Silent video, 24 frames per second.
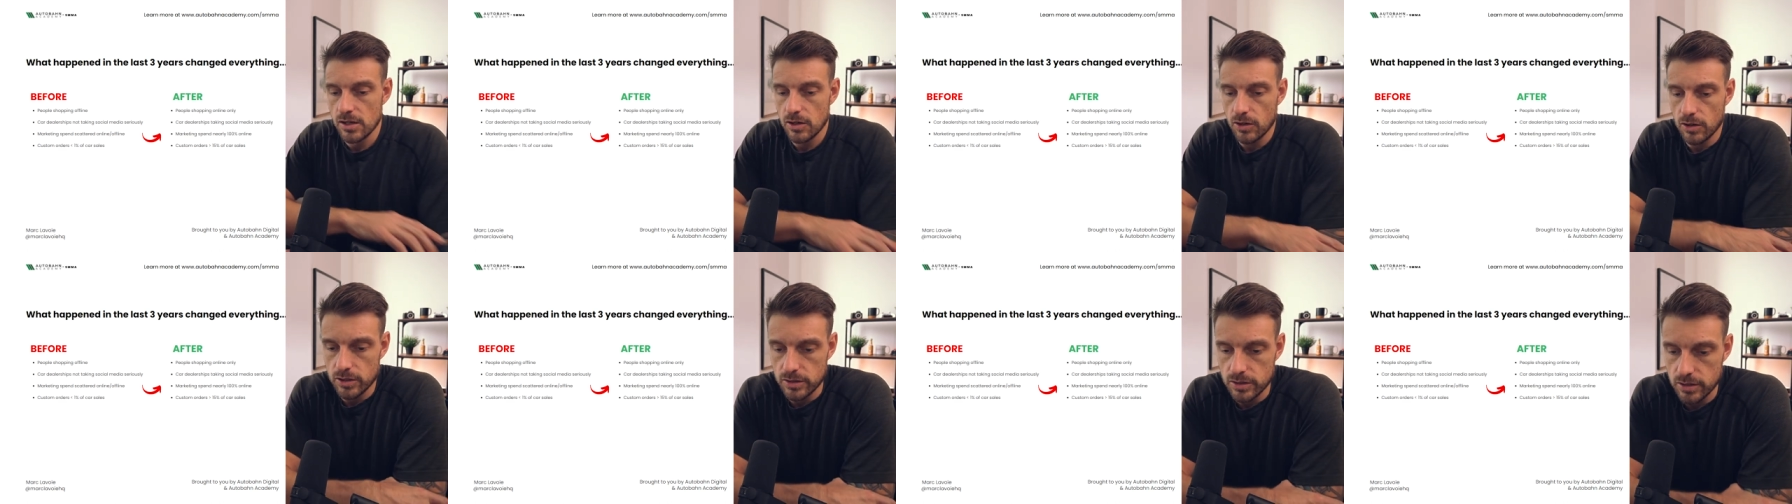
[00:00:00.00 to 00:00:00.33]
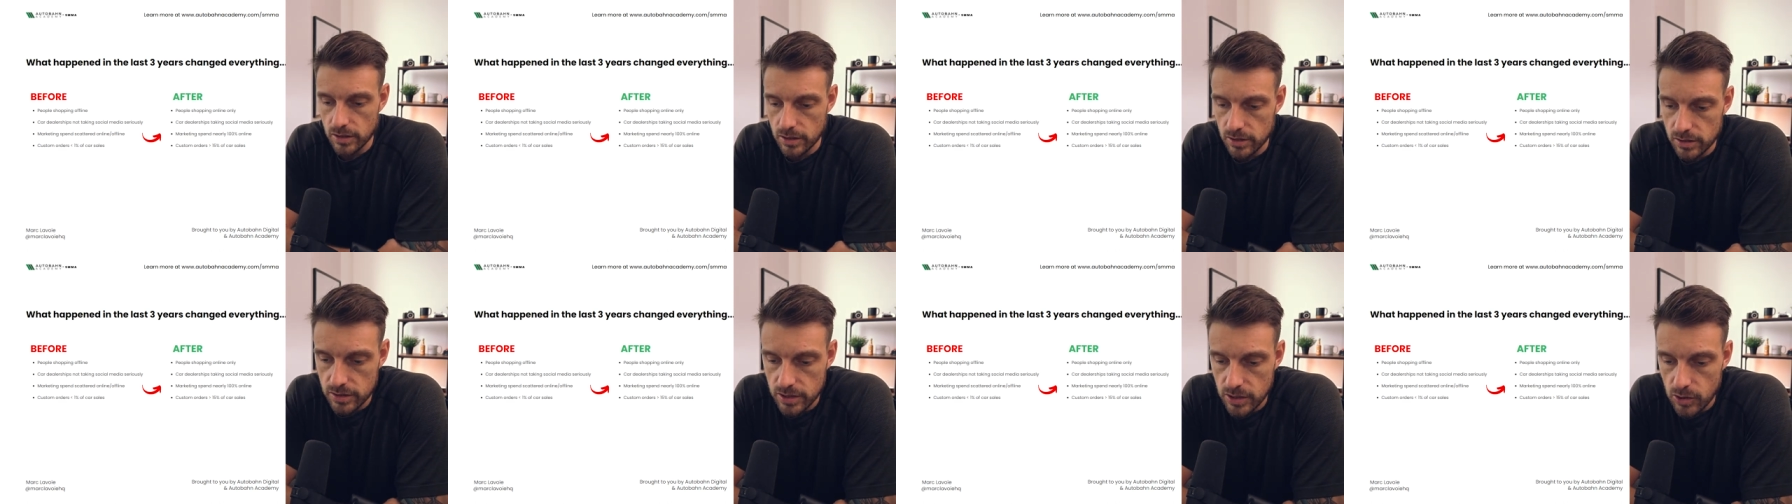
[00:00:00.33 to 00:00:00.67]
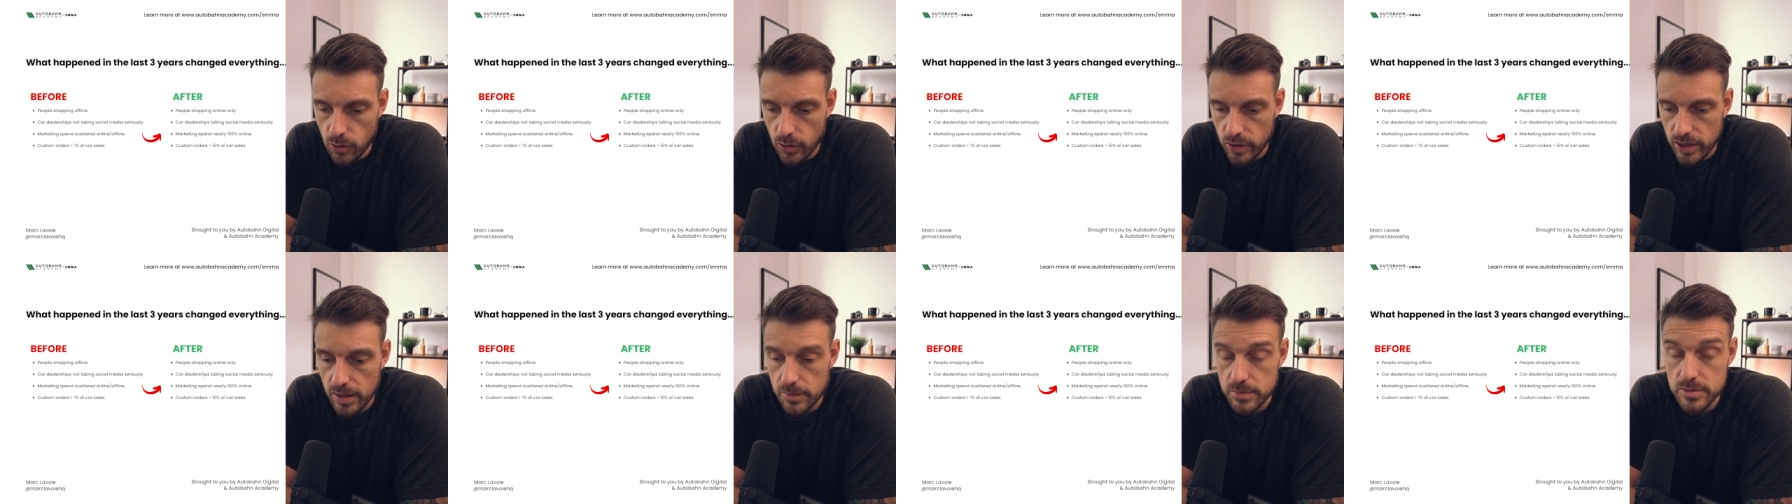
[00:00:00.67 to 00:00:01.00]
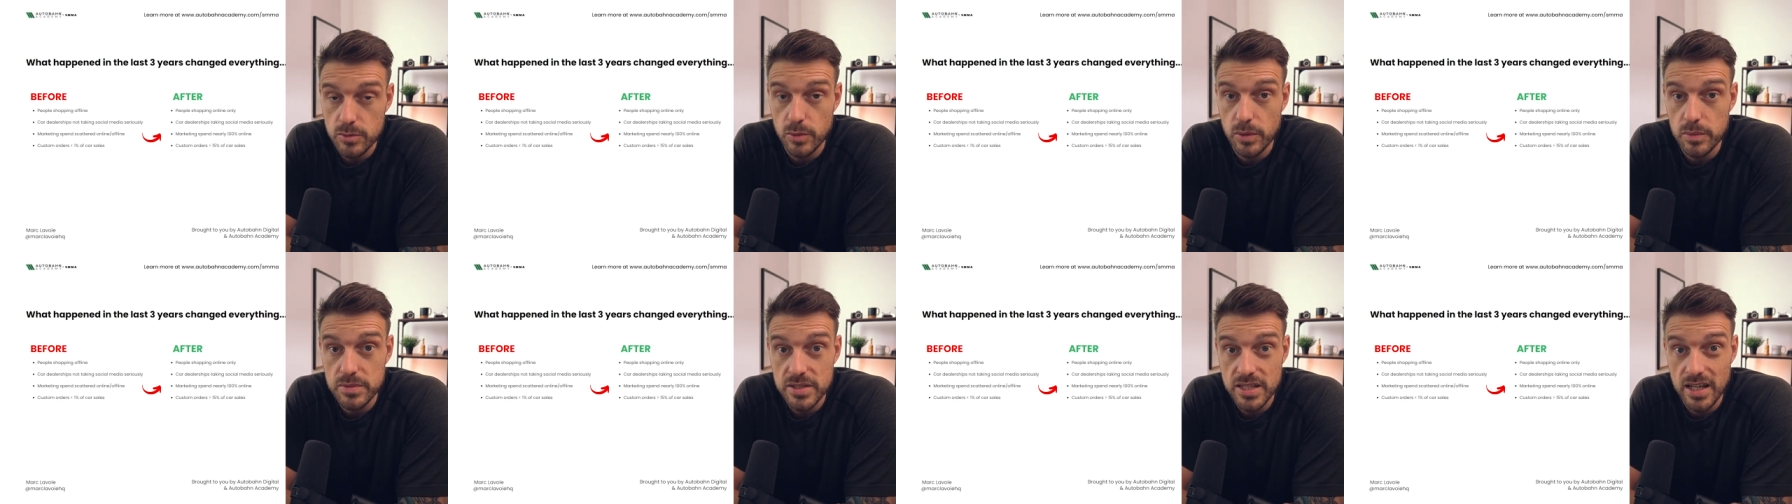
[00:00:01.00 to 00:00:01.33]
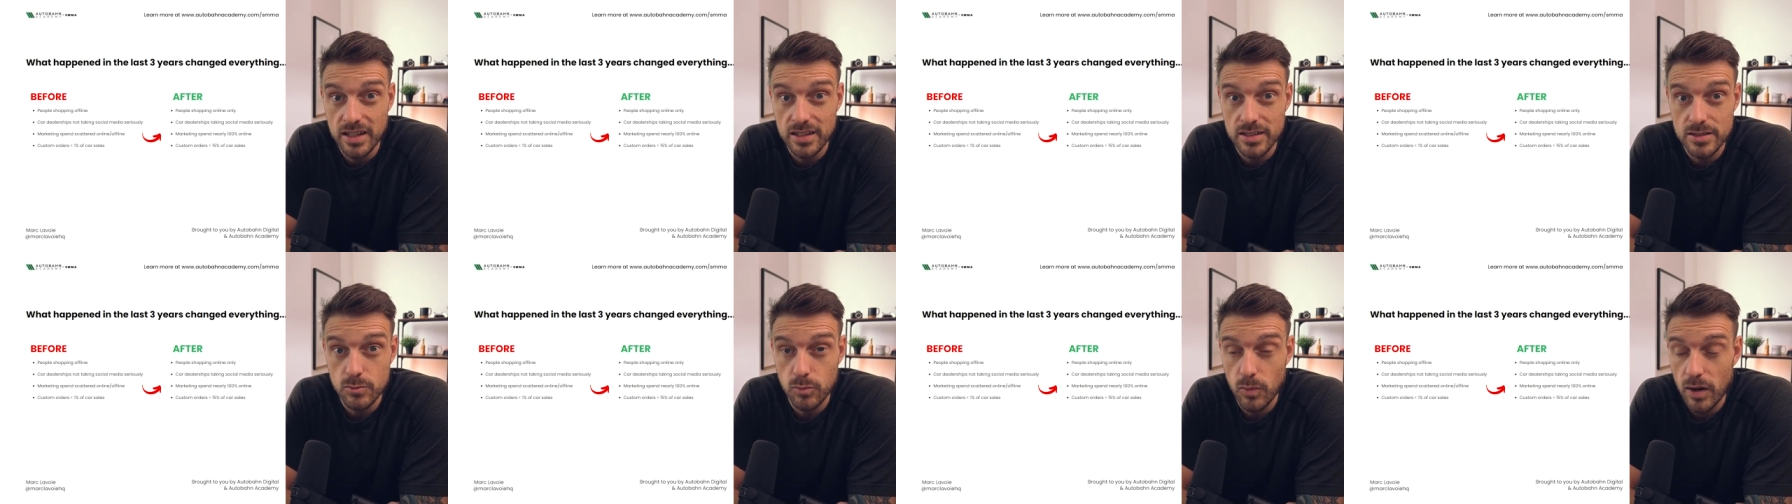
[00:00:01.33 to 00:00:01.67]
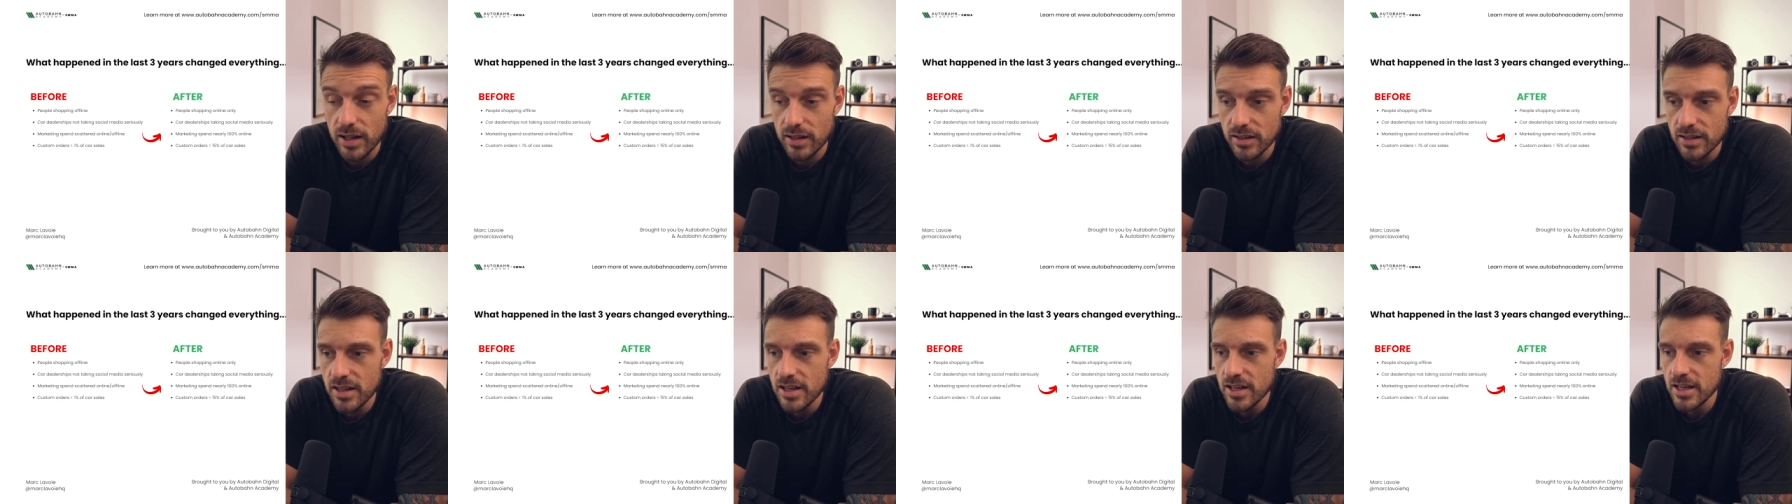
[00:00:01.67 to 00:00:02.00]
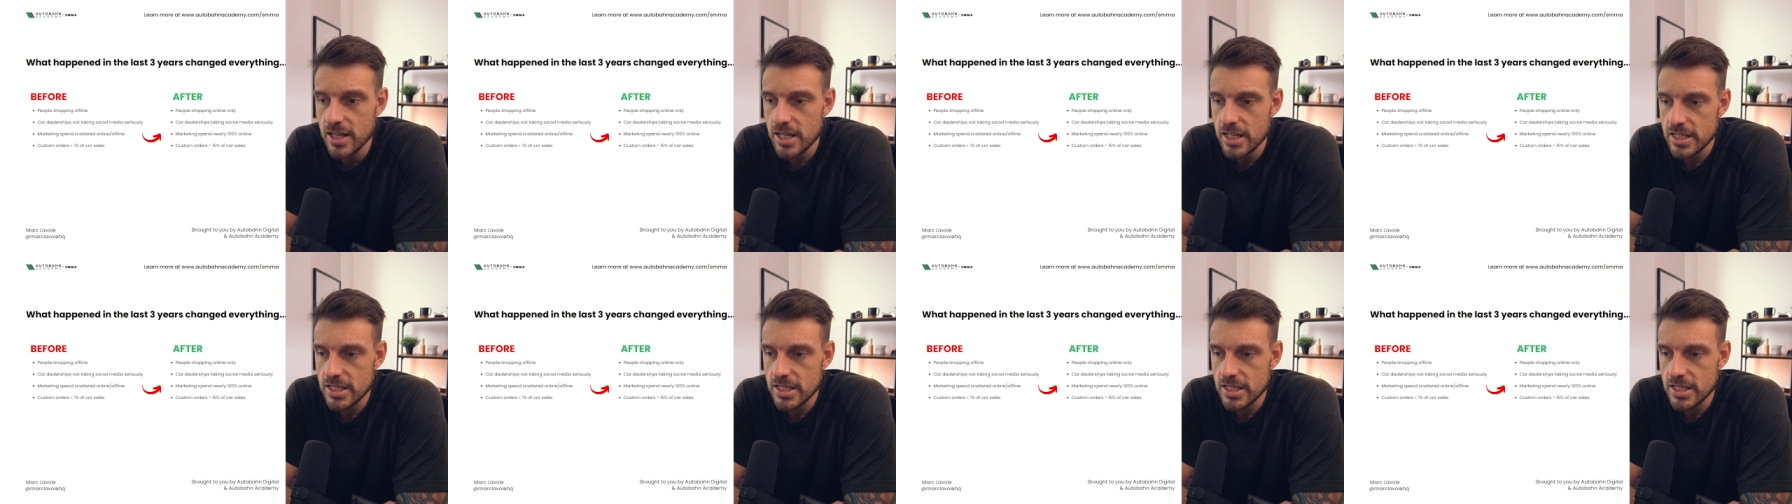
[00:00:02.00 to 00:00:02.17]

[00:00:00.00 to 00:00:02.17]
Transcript: on the, the OEM's website as well.